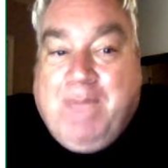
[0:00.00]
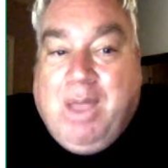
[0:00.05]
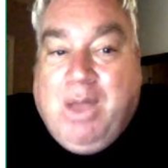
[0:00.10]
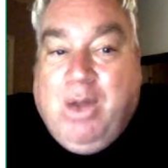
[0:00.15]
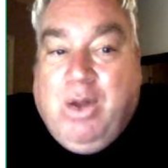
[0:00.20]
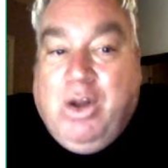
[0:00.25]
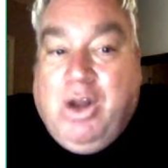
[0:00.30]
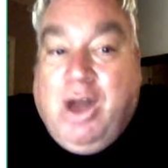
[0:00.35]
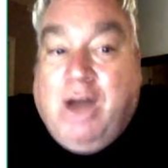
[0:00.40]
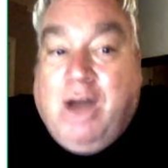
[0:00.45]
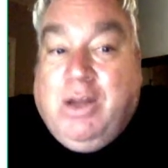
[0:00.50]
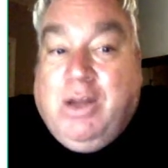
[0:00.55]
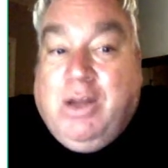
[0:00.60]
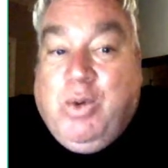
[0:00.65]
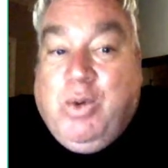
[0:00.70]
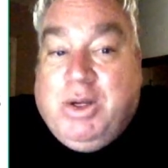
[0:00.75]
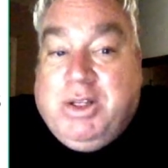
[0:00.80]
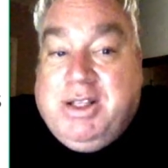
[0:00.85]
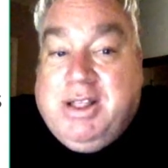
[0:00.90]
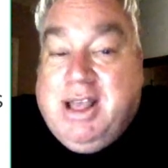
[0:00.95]
not only
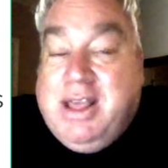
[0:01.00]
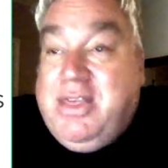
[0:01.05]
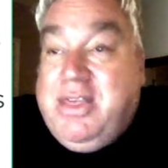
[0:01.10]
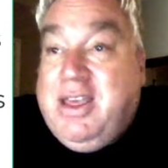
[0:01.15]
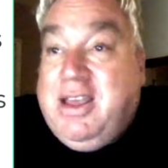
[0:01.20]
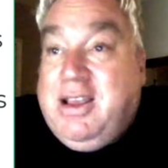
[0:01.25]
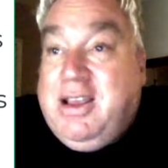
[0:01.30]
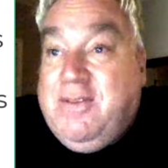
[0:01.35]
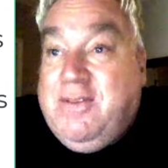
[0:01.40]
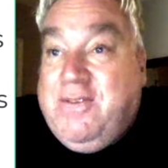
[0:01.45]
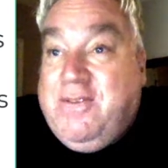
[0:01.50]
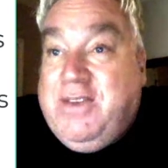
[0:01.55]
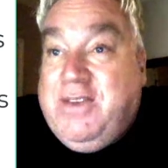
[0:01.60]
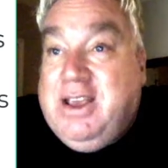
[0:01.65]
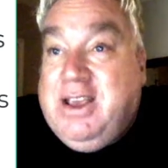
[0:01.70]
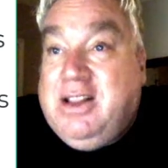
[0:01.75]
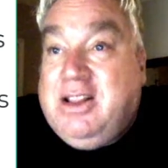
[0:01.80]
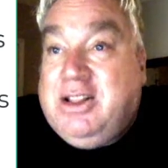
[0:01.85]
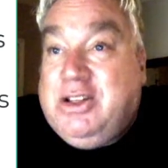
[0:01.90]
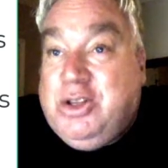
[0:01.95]
what do they think and
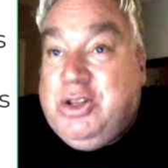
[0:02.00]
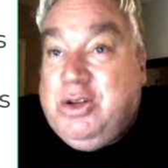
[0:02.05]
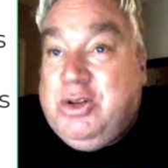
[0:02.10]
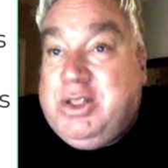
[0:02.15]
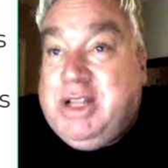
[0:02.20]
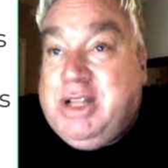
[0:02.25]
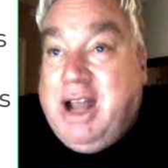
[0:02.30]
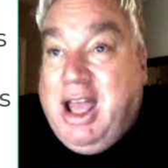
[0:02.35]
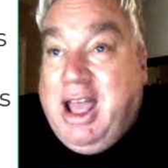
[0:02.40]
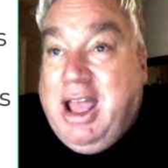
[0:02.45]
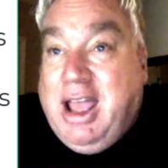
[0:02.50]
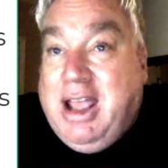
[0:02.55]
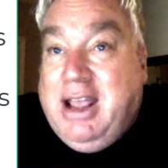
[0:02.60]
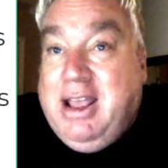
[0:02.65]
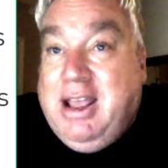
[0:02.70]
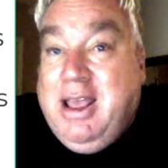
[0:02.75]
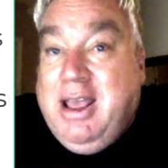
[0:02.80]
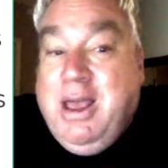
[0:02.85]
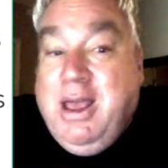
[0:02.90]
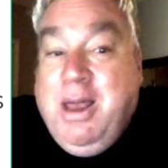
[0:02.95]
feel and do today,
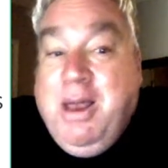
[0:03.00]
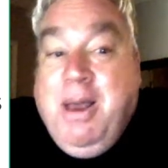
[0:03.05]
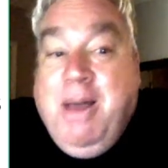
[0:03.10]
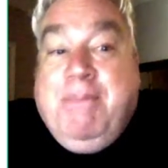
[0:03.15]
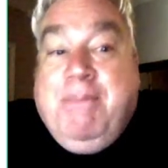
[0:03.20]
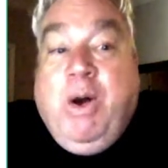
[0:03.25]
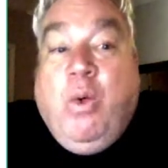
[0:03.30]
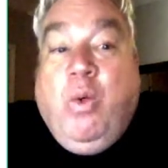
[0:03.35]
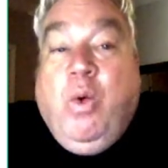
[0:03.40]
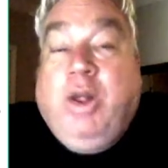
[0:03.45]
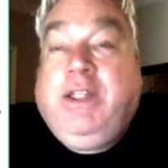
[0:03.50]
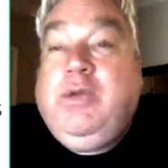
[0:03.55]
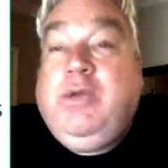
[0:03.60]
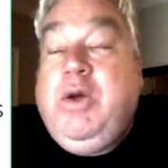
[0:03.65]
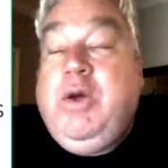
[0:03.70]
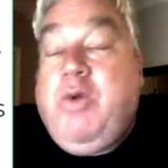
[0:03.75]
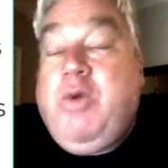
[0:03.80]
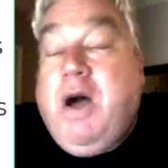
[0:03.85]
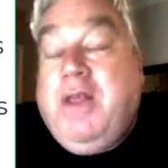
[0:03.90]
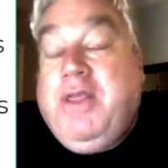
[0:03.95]
but what do
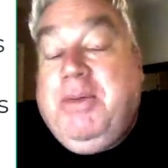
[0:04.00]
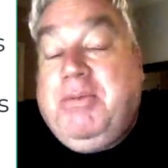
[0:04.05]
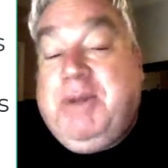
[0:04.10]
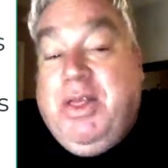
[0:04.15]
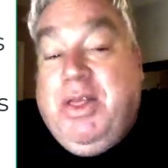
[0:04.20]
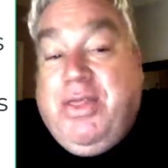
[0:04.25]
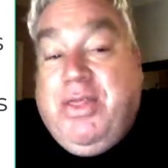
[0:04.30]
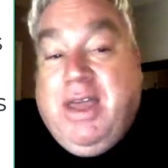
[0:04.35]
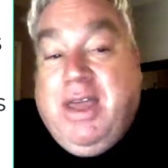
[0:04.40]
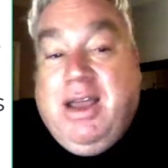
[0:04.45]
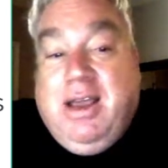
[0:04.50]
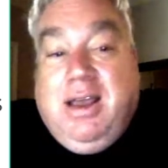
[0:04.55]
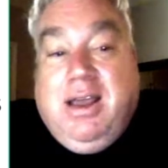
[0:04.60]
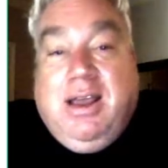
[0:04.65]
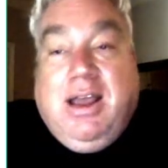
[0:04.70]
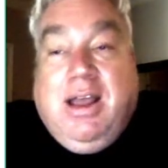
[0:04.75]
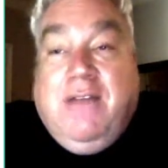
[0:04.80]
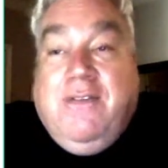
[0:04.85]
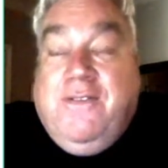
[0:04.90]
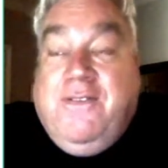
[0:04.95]
we want them to think
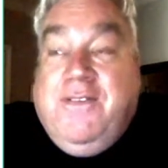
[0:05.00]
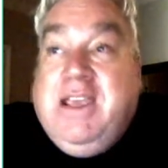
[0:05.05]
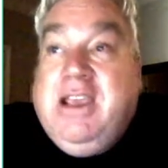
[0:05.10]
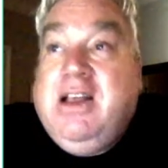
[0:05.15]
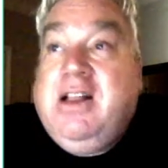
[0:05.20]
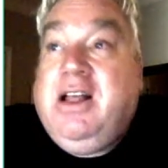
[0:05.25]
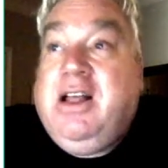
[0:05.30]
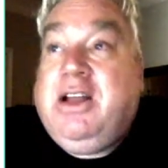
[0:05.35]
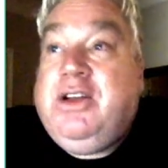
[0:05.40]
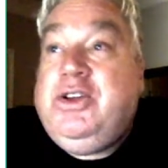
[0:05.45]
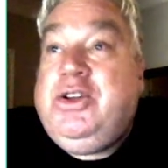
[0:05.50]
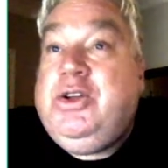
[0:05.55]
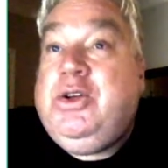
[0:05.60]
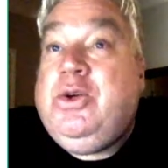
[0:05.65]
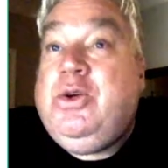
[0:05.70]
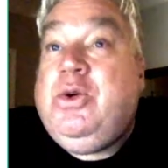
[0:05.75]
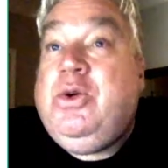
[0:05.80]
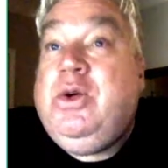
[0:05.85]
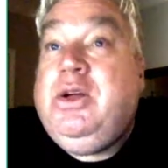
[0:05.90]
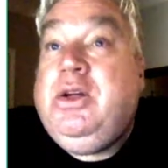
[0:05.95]
and feel and
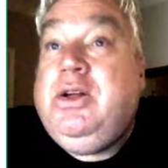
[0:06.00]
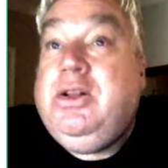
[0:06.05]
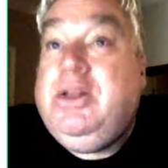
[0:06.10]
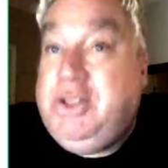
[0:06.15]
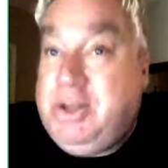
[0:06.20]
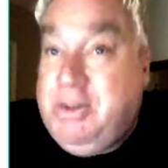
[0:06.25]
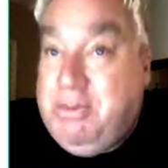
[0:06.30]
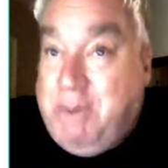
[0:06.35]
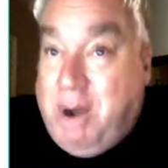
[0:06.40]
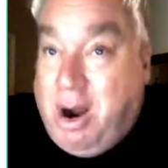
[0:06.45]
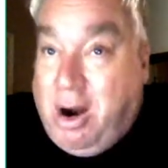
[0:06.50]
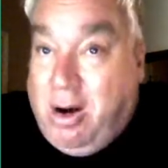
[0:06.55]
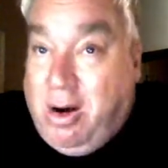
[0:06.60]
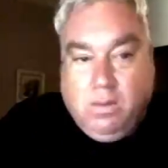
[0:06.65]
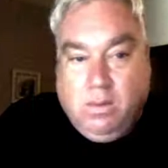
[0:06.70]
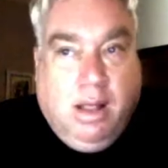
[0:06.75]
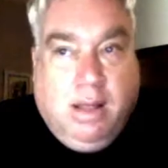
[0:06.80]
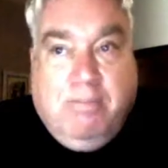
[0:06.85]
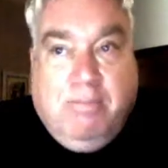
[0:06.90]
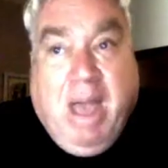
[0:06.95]
do tomorrow?
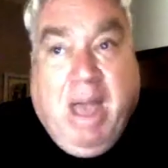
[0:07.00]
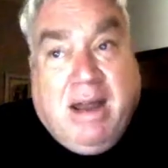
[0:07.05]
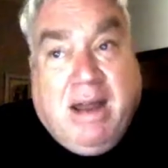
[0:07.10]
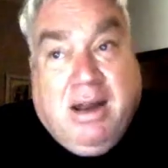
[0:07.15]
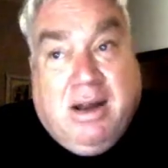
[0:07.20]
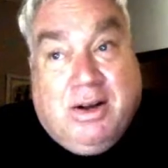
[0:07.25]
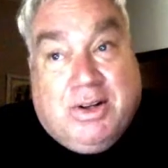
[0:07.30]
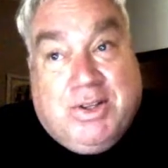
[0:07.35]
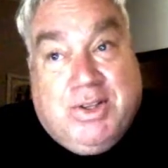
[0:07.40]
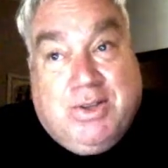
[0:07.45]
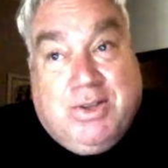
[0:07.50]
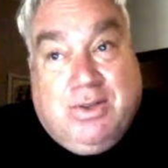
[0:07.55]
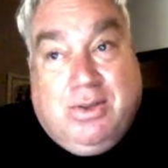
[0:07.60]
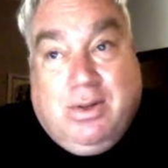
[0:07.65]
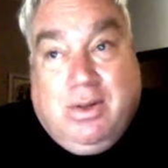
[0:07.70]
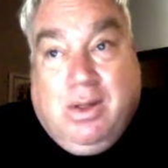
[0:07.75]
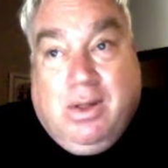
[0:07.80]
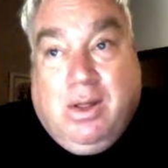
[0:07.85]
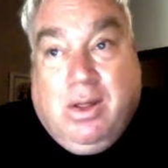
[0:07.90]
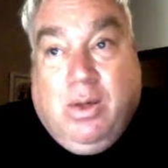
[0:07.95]
Competitors.
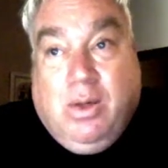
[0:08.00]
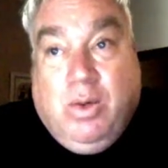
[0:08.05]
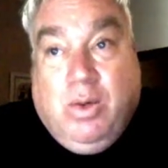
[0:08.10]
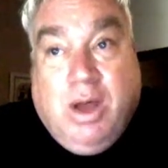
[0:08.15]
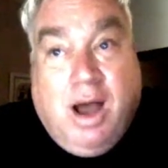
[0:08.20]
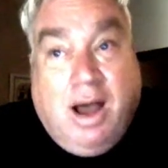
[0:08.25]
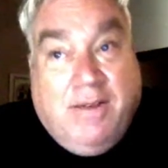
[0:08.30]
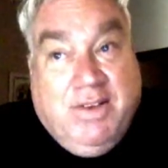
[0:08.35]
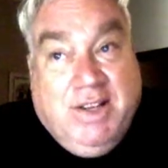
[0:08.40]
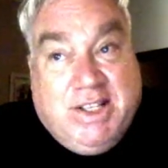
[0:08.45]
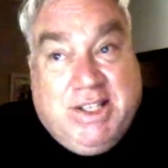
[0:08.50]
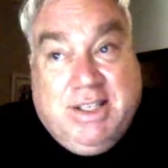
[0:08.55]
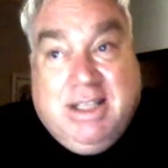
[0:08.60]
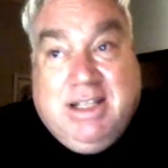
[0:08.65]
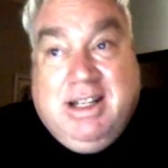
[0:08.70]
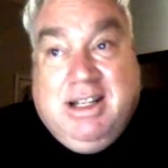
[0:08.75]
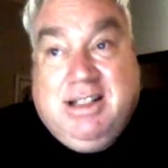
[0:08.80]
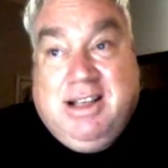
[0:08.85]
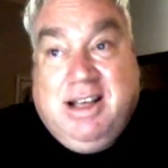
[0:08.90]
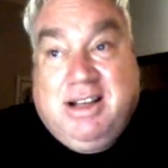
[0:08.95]
We obviously
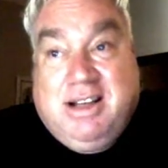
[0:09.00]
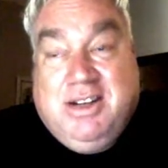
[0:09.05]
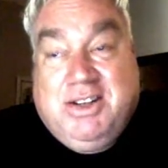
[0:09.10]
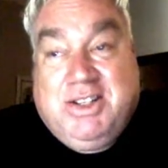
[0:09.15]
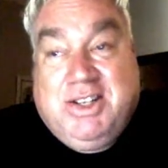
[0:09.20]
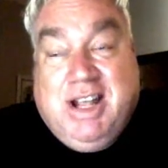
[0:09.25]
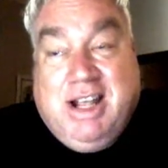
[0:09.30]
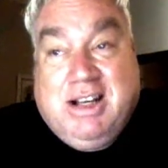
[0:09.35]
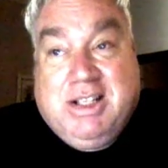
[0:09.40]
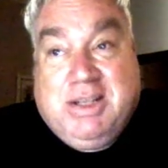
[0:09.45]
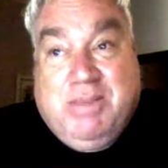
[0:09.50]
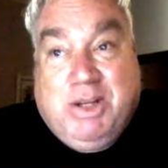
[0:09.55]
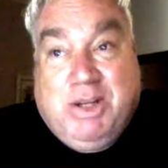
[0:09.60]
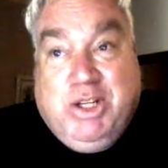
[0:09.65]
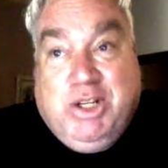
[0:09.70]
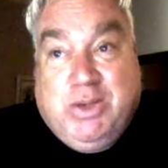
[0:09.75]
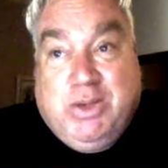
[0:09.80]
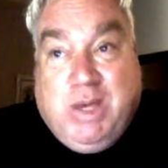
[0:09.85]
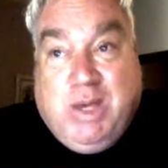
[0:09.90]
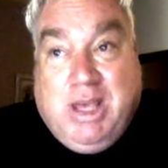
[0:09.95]
need to understand as
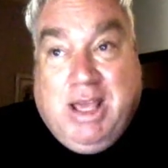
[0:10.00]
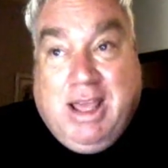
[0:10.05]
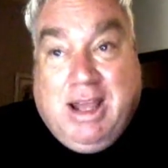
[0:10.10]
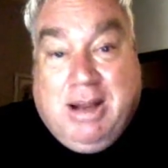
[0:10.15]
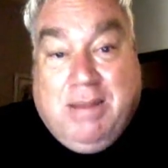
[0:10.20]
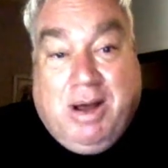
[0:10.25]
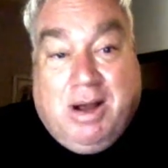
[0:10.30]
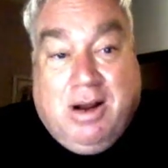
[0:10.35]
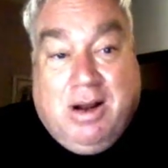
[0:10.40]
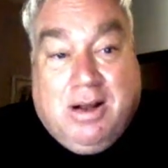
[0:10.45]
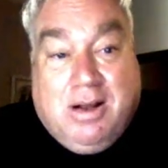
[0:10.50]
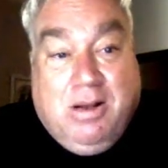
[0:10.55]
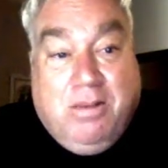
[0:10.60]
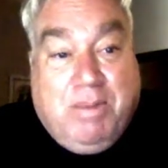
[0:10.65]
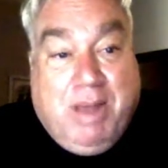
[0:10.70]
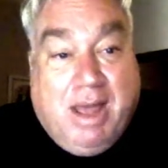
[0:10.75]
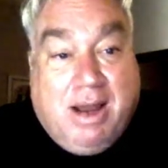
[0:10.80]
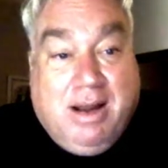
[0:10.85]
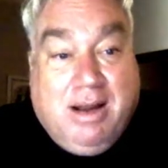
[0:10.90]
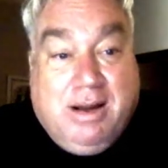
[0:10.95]
much as we can about our
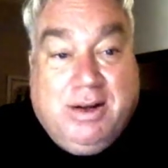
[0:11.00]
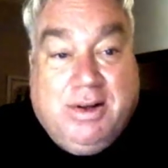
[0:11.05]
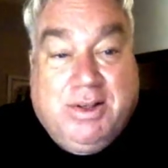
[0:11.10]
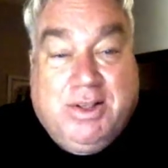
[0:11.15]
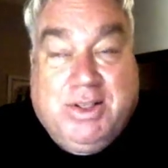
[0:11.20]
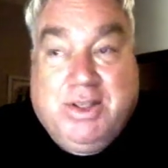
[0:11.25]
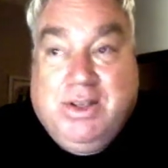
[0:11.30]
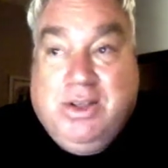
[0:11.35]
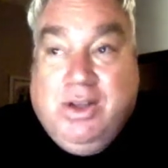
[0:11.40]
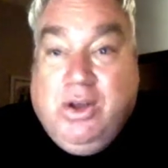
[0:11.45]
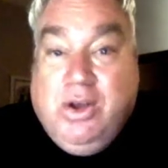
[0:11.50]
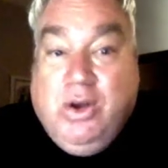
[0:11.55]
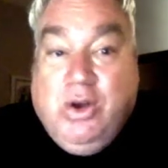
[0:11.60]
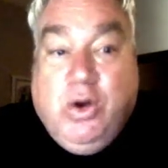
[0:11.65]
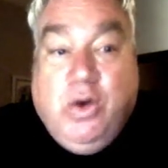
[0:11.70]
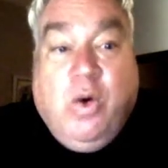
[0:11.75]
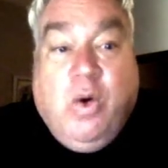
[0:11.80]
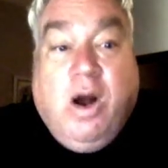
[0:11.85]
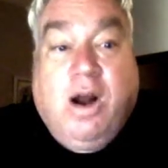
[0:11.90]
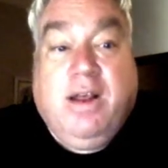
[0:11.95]
competitors.
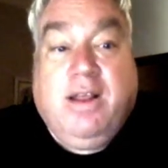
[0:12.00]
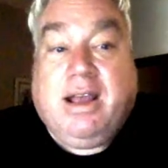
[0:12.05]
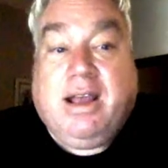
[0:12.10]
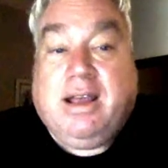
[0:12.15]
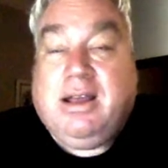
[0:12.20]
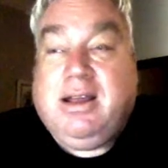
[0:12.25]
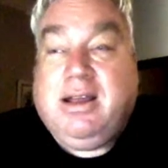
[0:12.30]
Who are they?